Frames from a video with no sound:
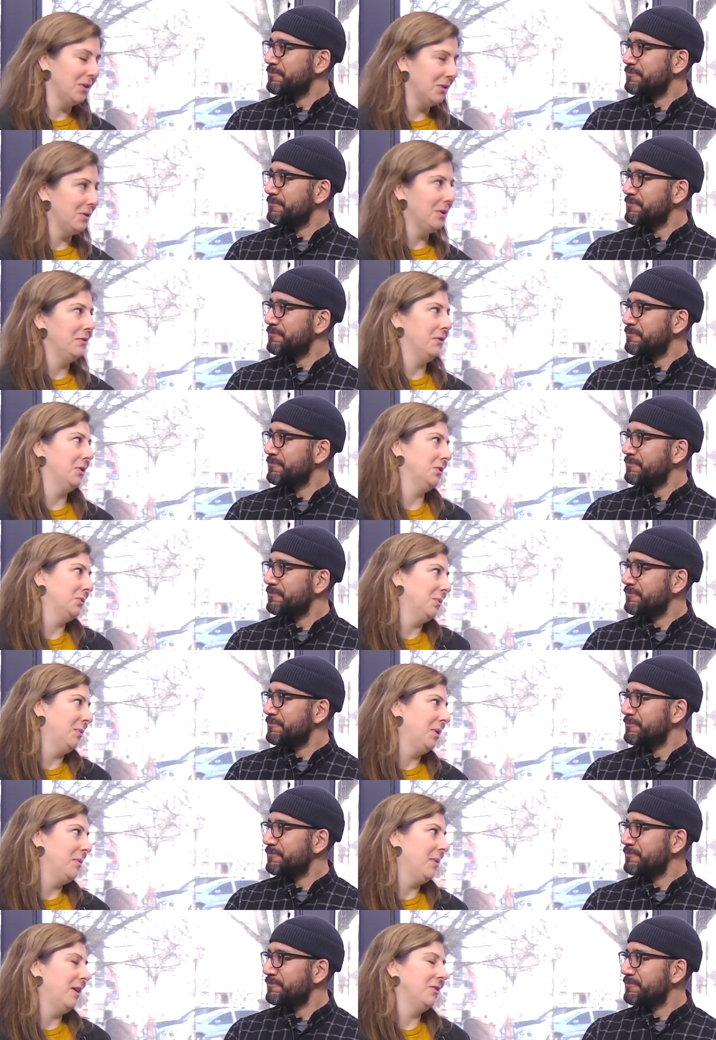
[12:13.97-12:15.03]
Speaker 1: 31st will
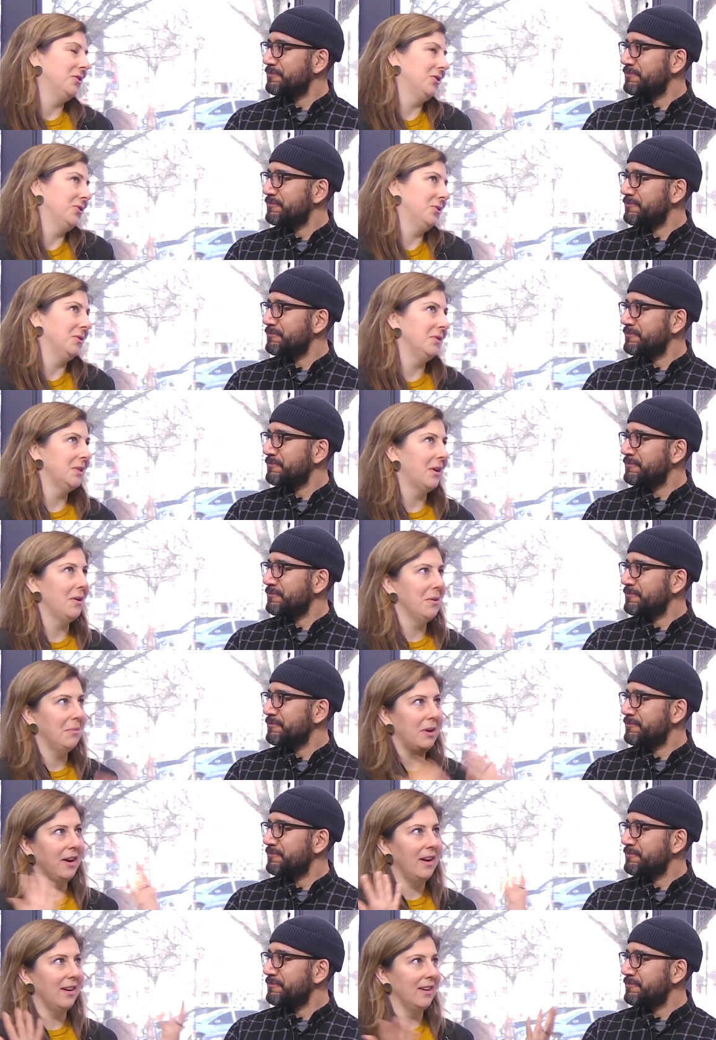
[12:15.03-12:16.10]
be about, just sort of
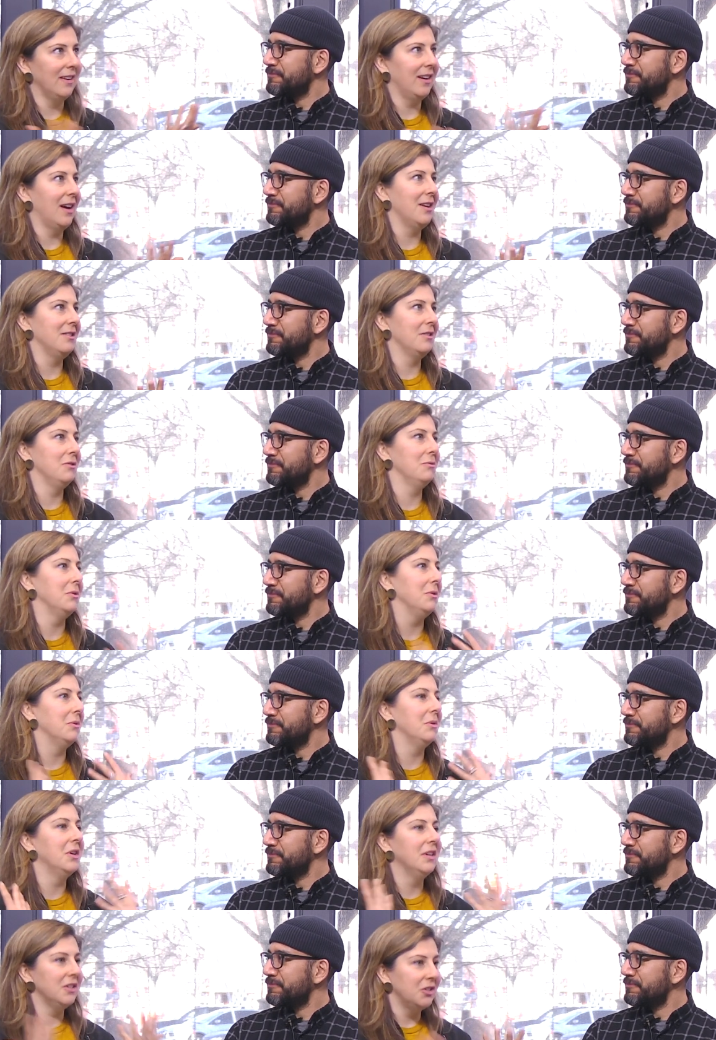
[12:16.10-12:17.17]
celebrating again
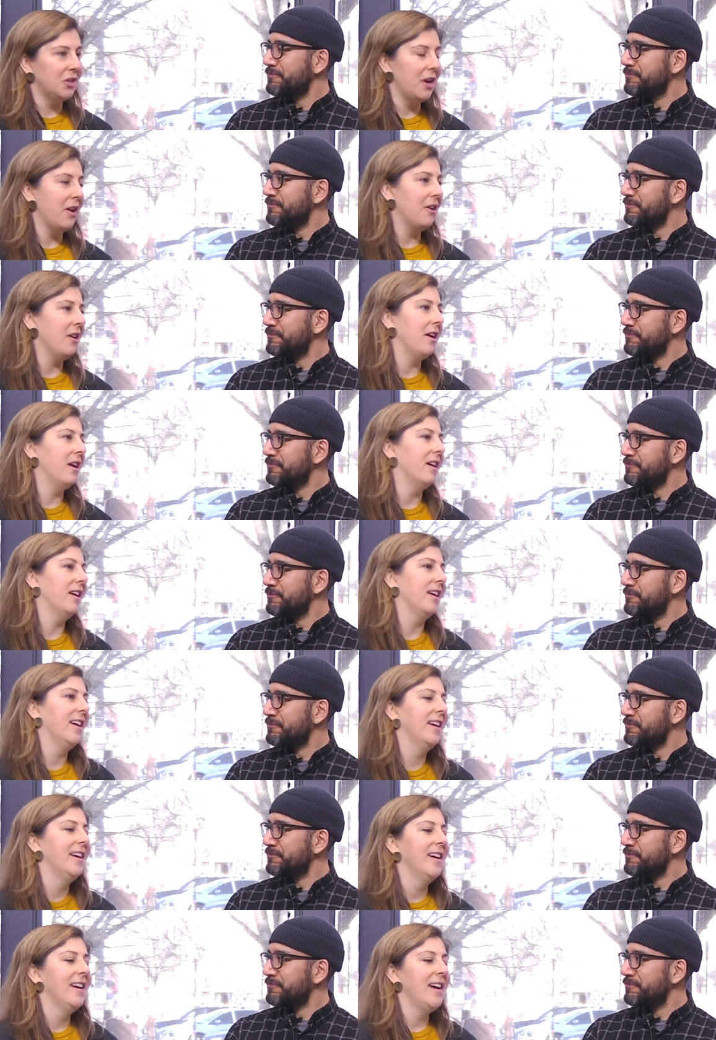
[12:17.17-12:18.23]
through sharing
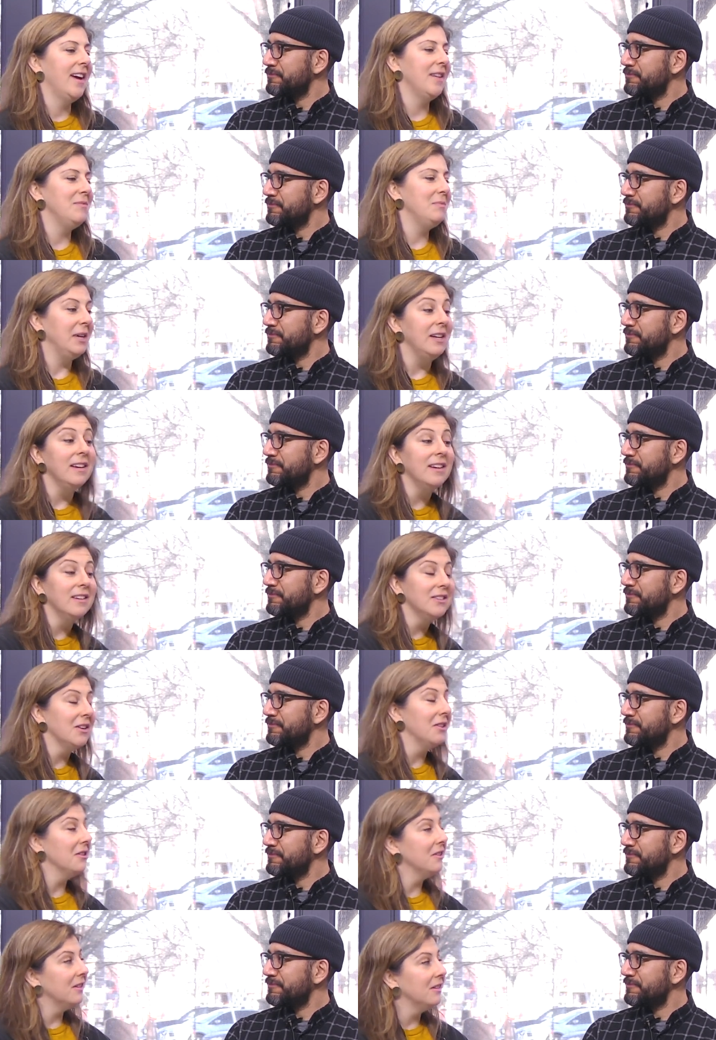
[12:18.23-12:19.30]
and meeting each
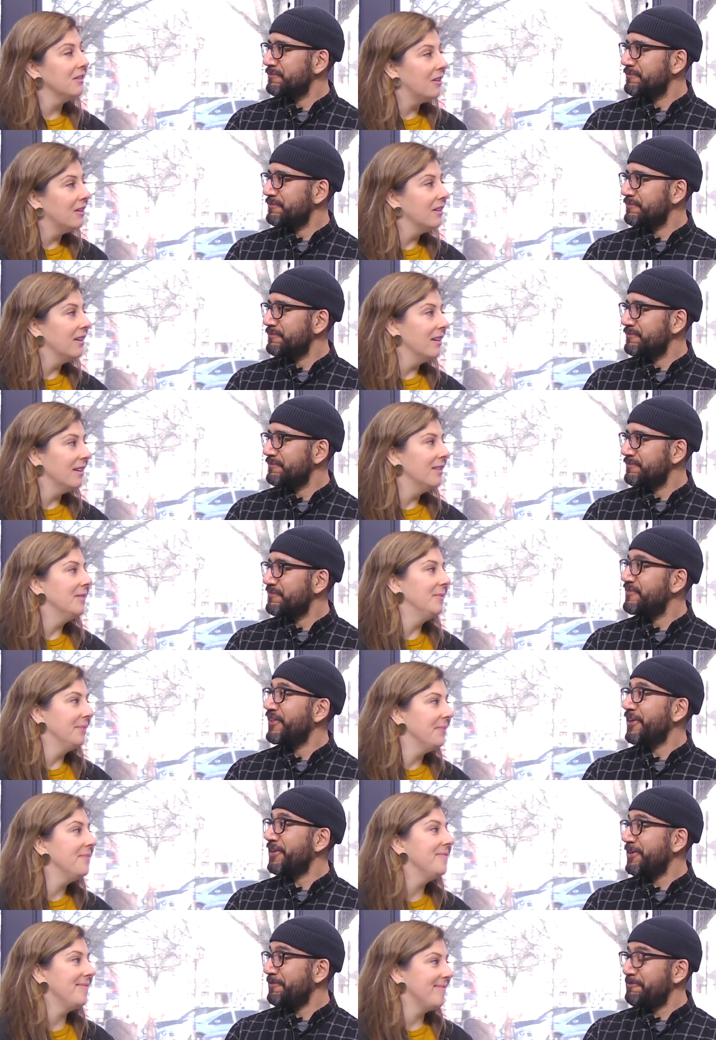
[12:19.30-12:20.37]
other and talking.
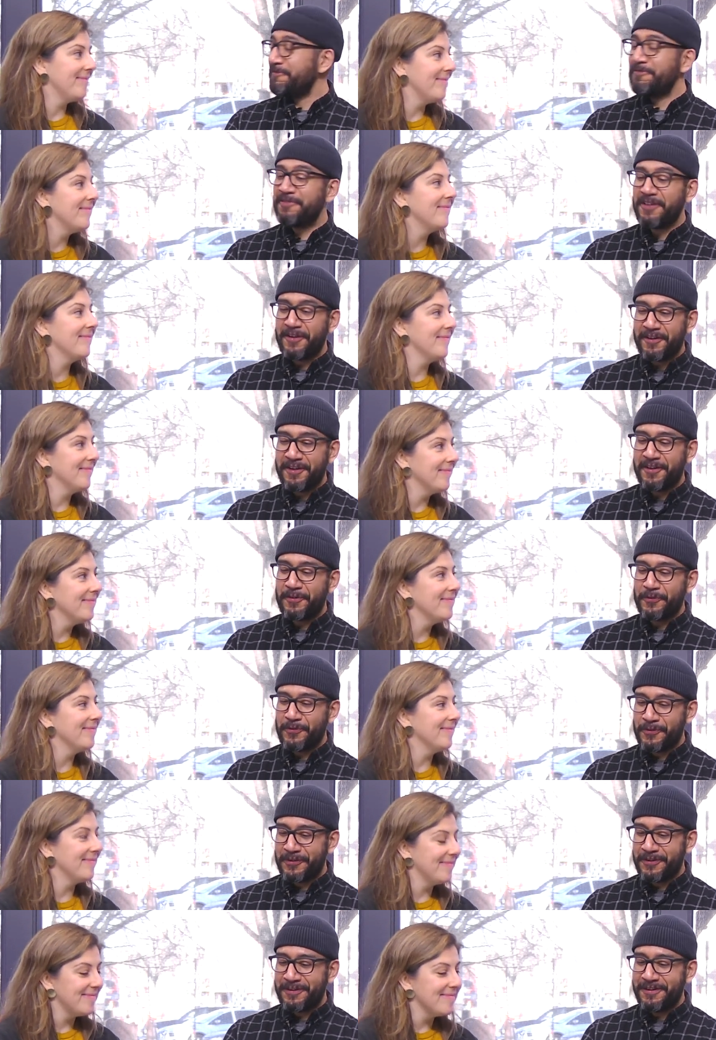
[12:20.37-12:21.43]
Speaker 2: Very, very
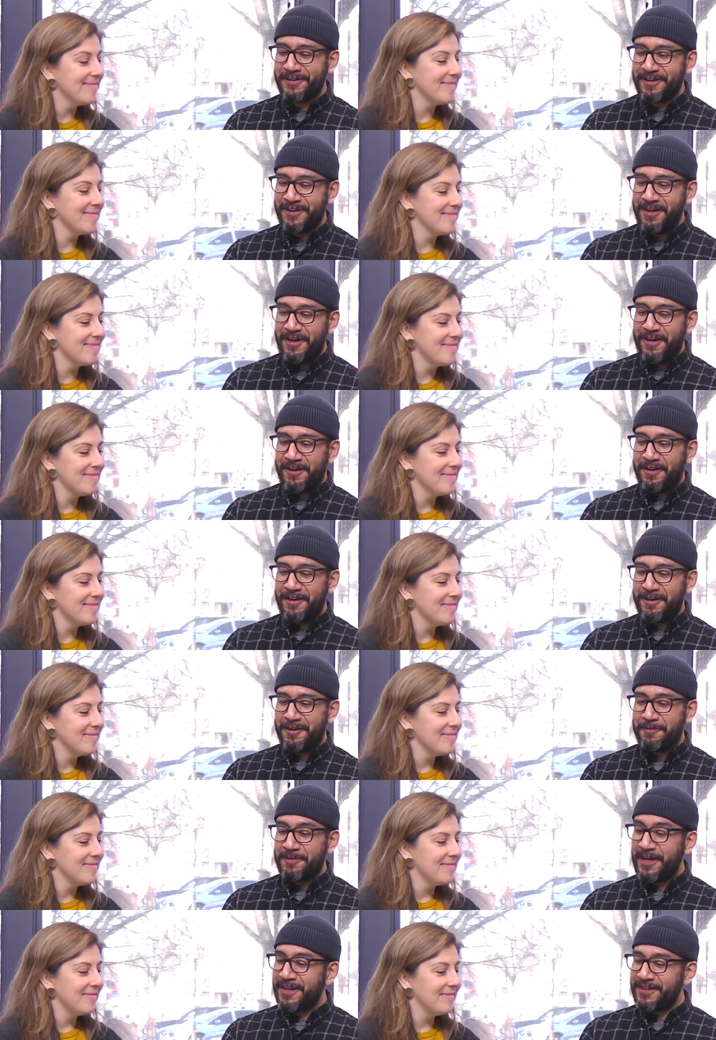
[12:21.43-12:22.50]
cool.
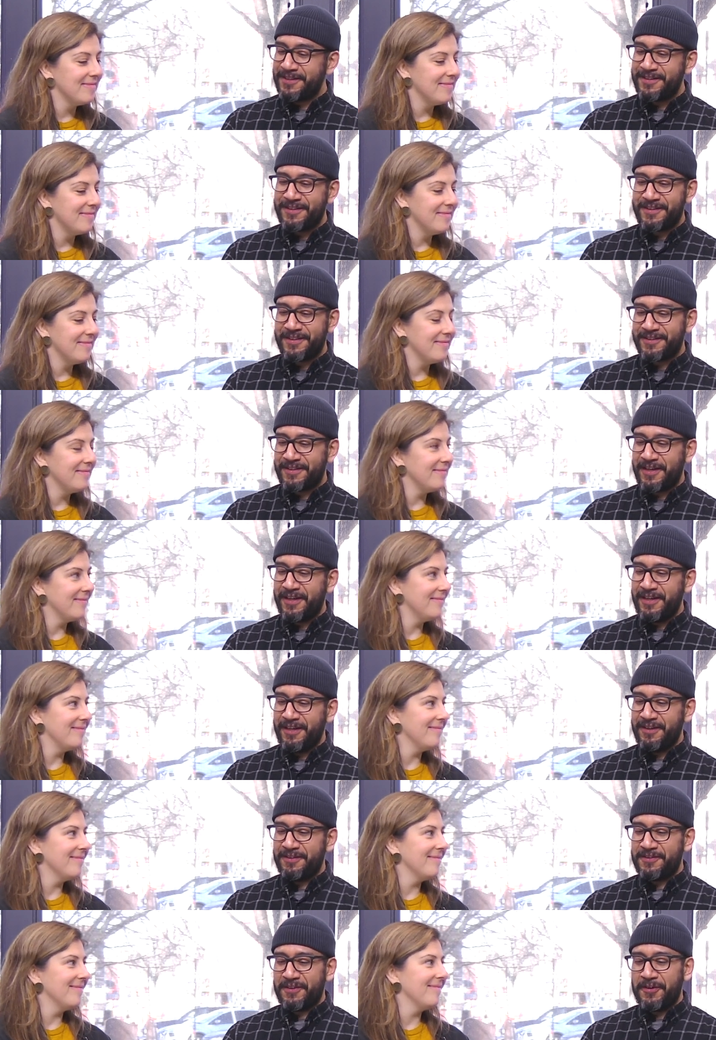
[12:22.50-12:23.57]
Uh, yeah, this is
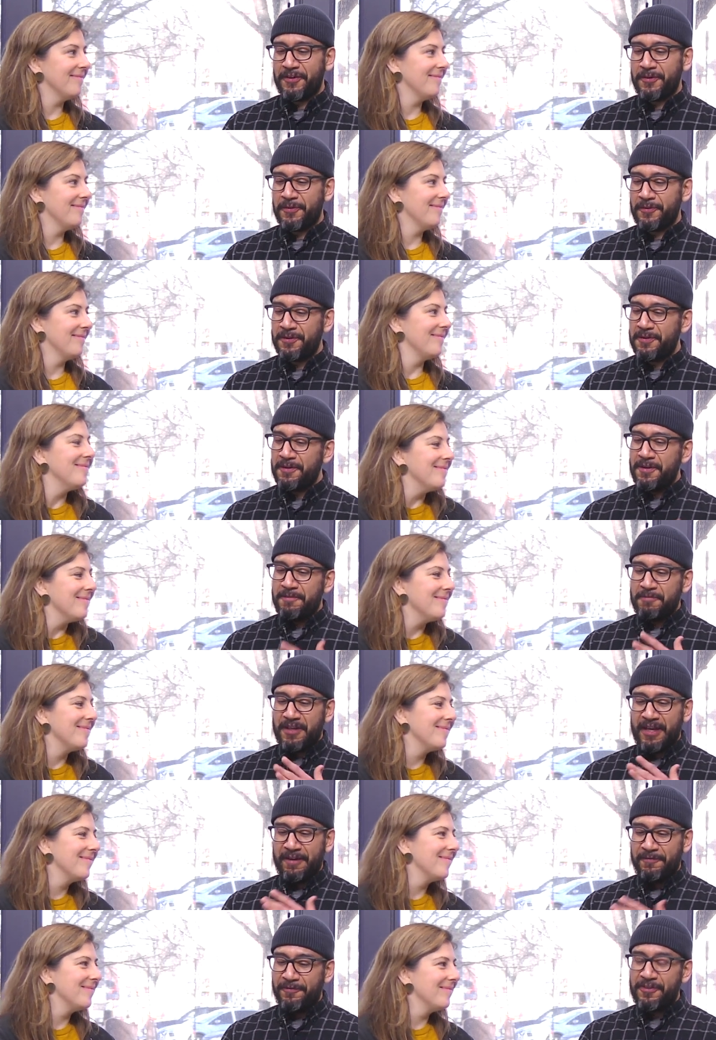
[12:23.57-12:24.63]
exciting. So
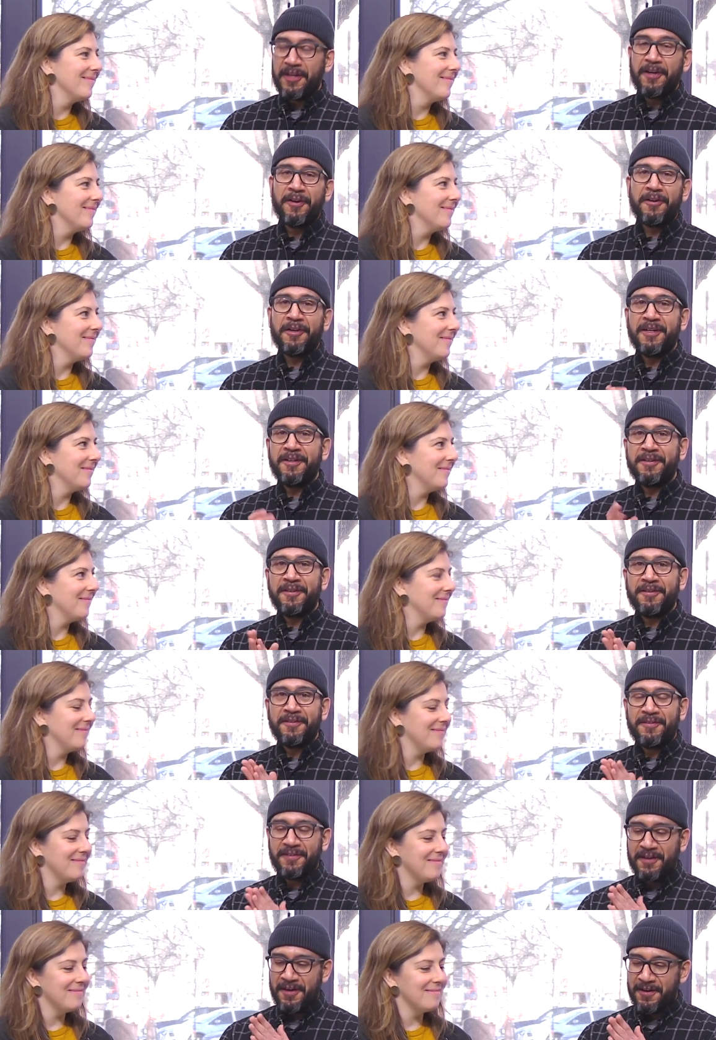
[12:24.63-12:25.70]
if there
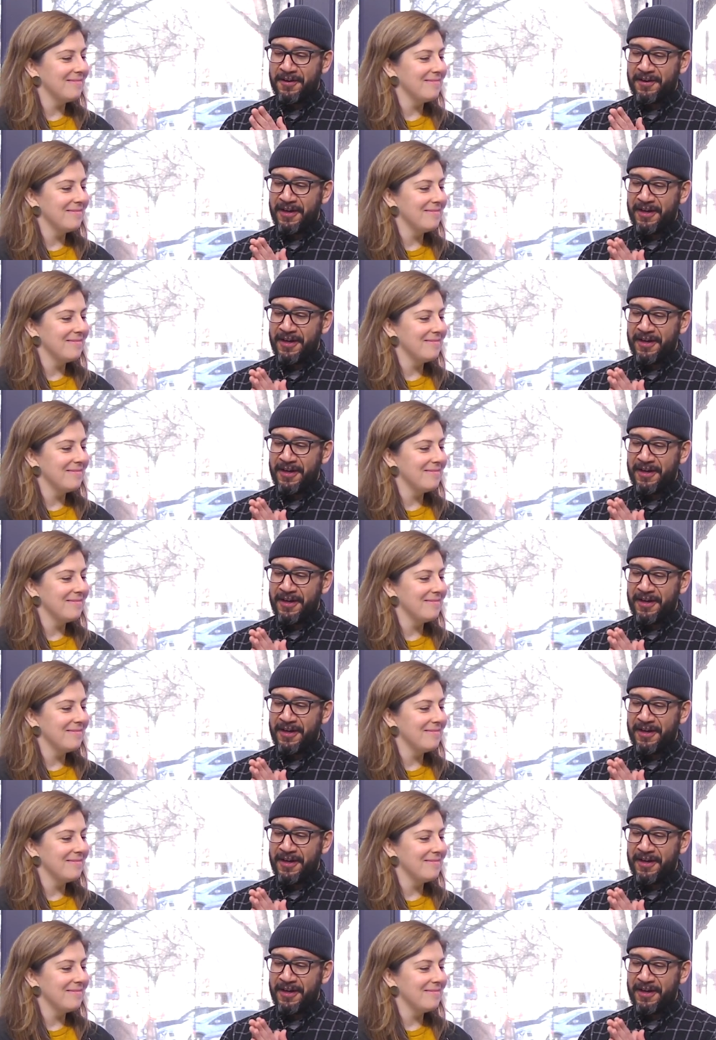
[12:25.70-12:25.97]
is uh,